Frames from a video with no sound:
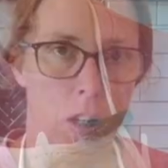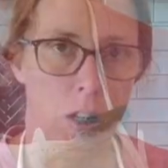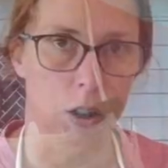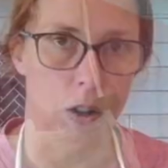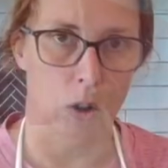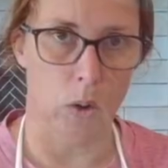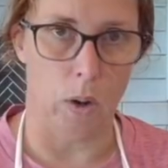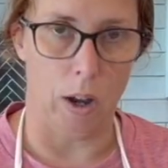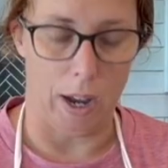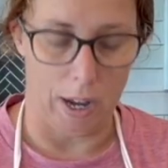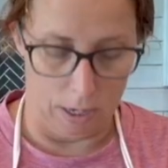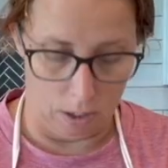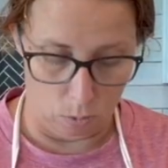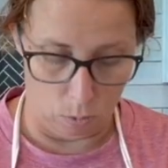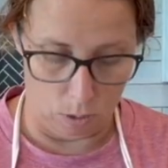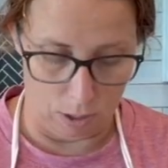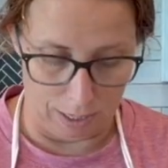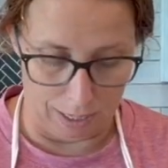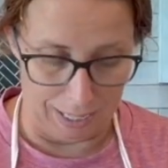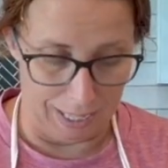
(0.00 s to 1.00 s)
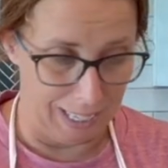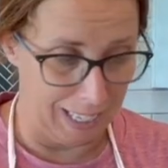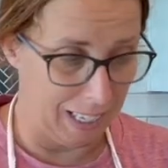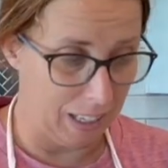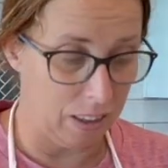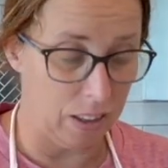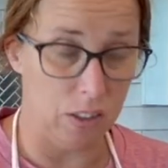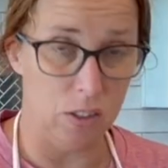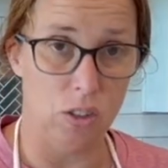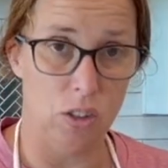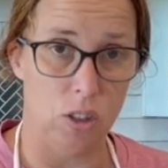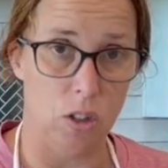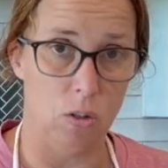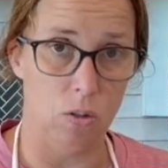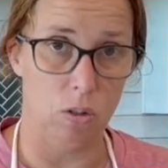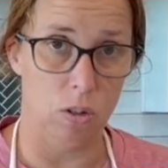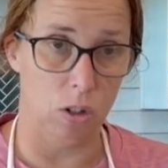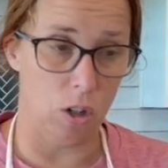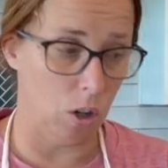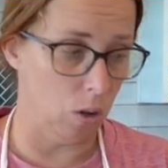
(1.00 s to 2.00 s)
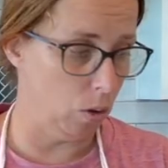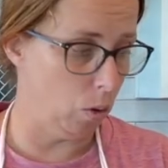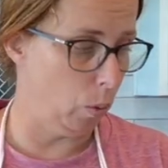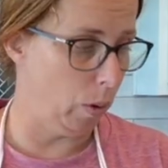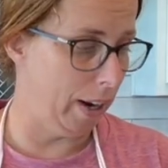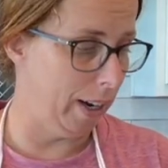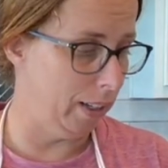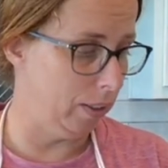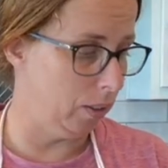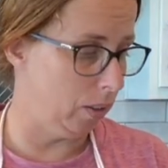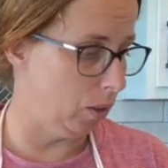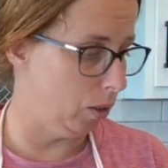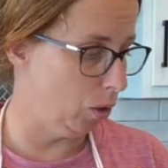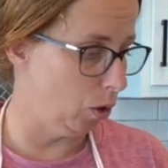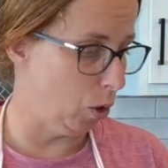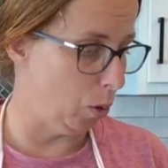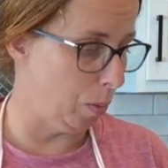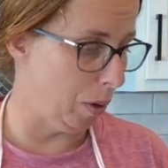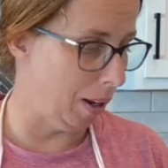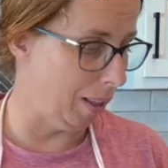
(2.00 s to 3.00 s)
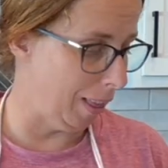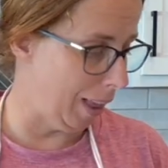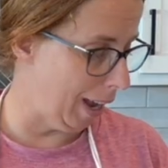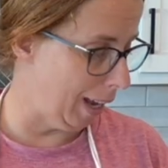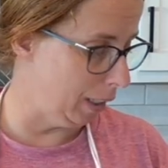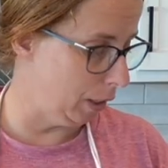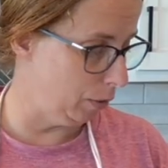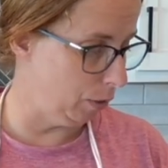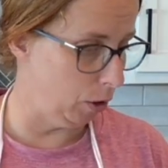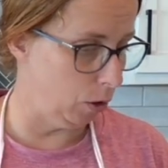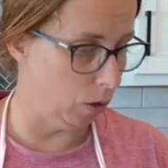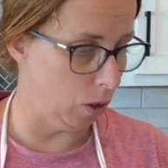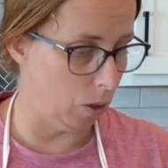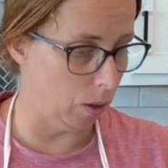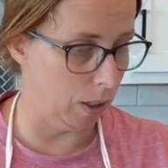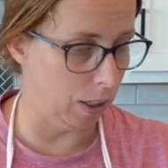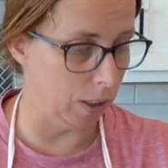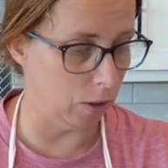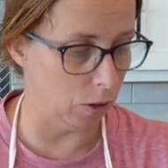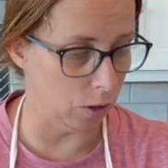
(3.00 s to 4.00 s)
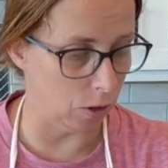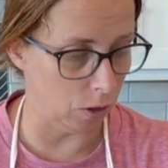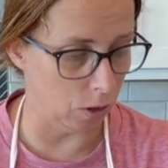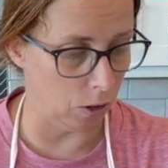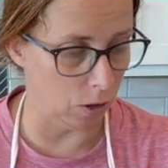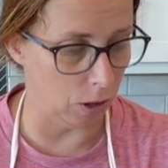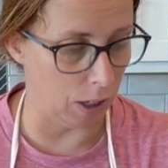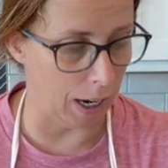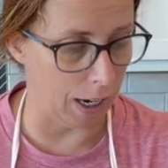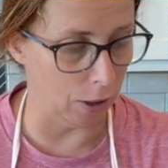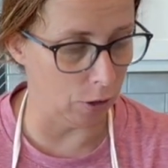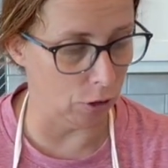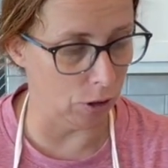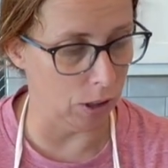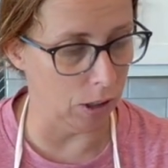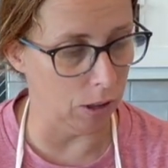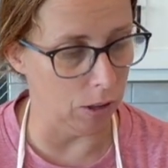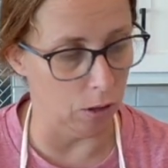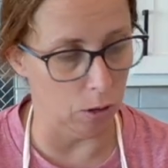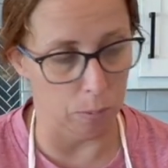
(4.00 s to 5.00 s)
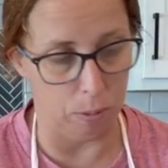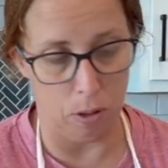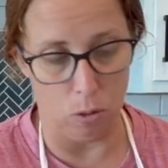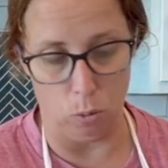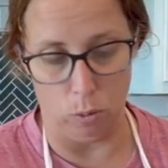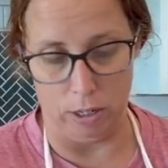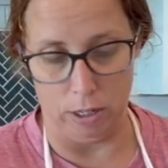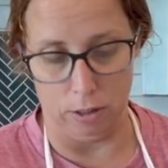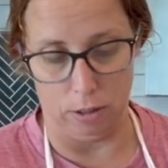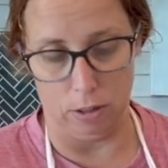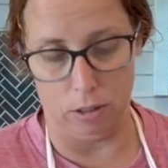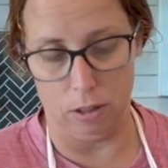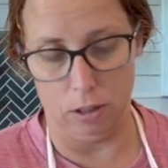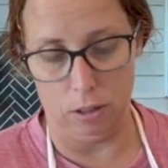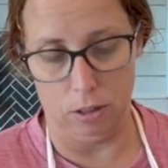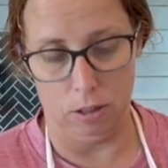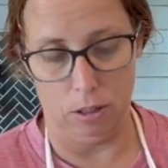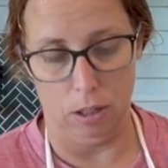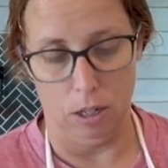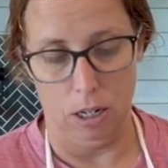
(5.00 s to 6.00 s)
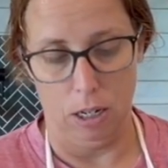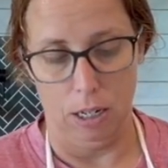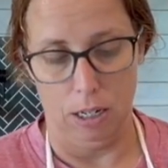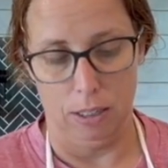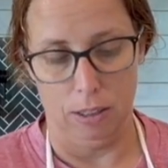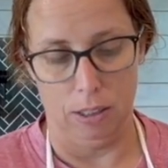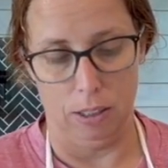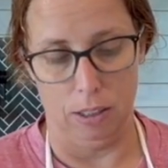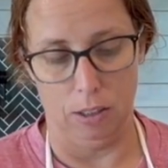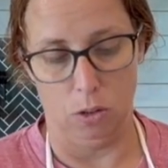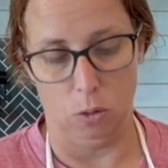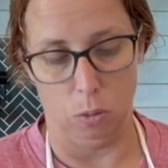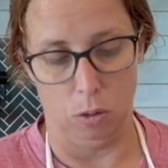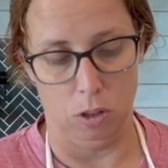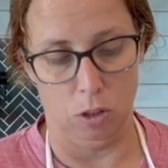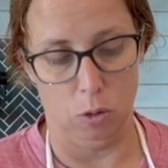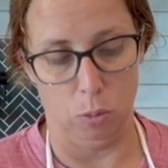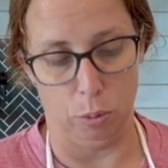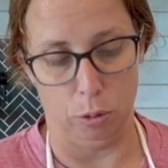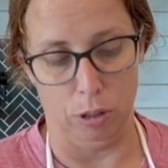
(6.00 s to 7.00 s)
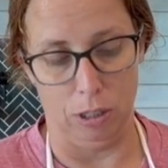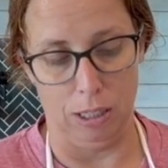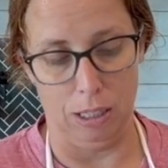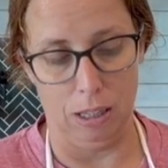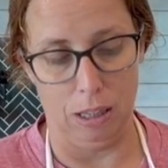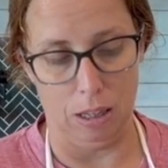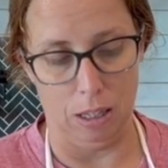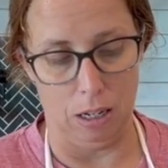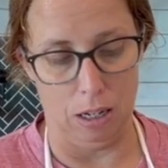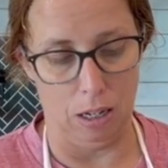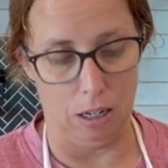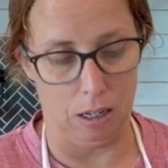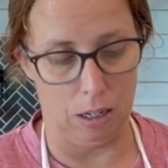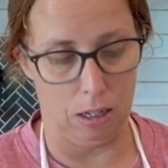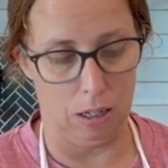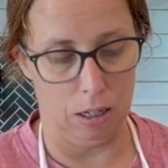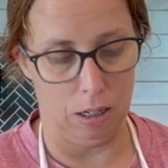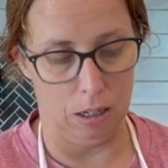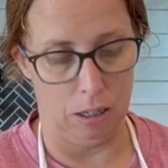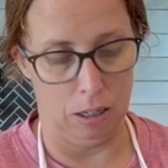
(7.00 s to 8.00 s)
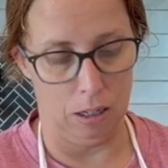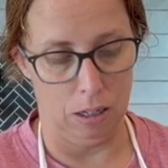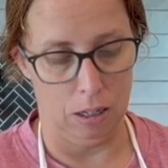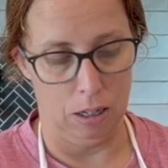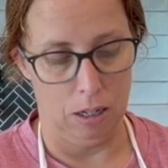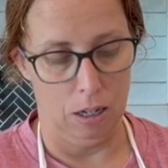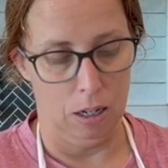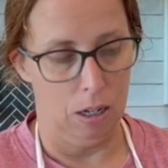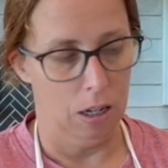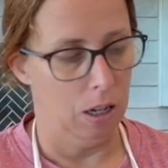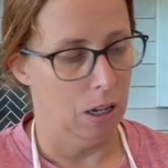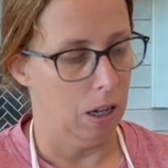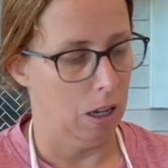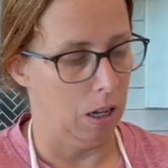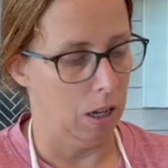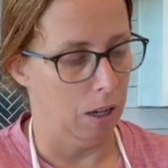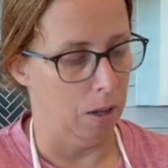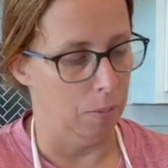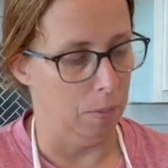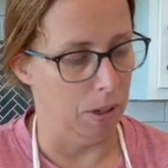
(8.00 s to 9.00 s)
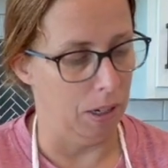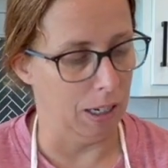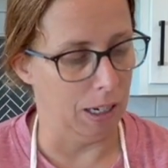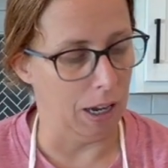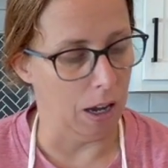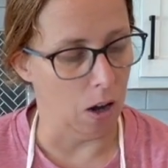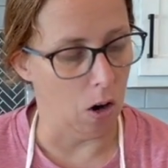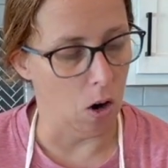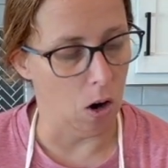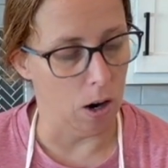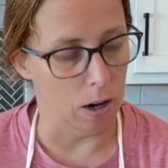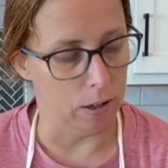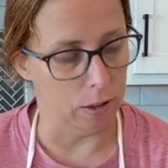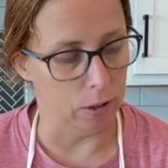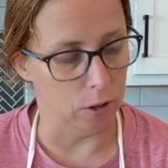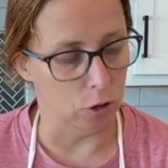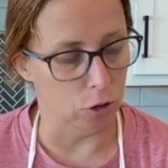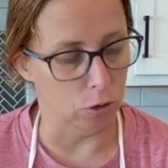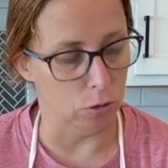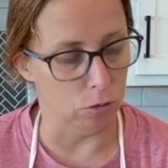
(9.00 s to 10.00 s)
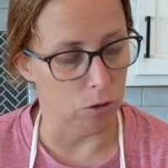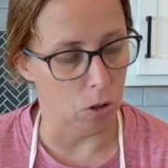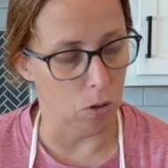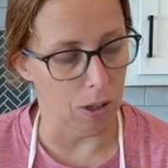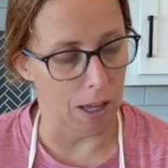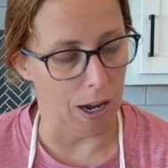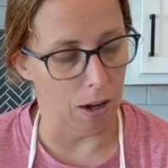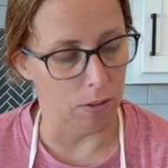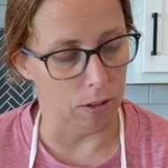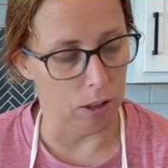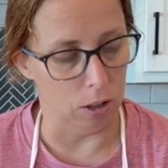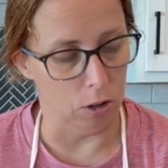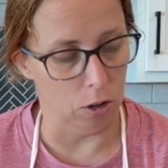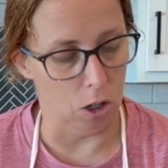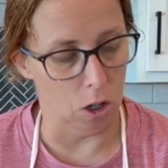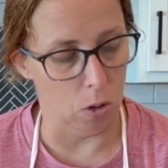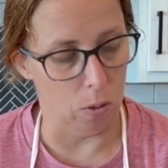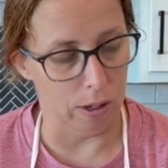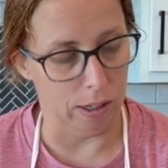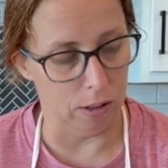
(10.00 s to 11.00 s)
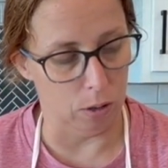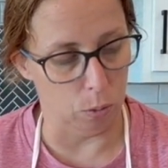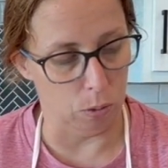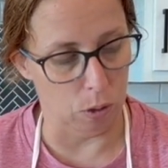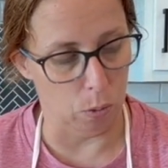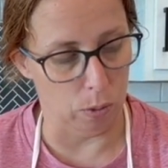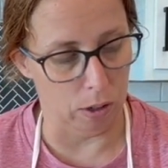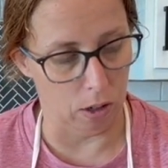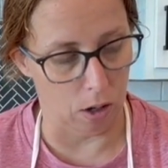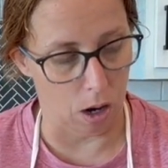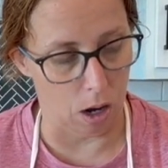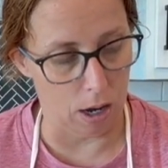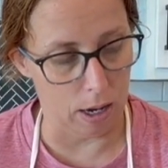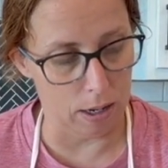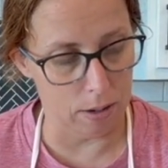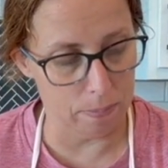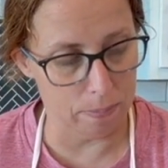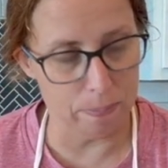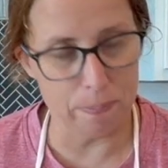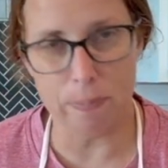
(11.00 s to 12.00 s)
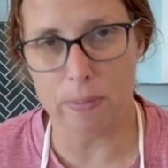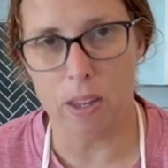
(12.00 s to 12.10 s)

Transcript: So I don't want any of this dough to go to waste, so my last few donuts are actually a little bit weird. This one's pretty thick. It got harder to roll out the dough as we went on.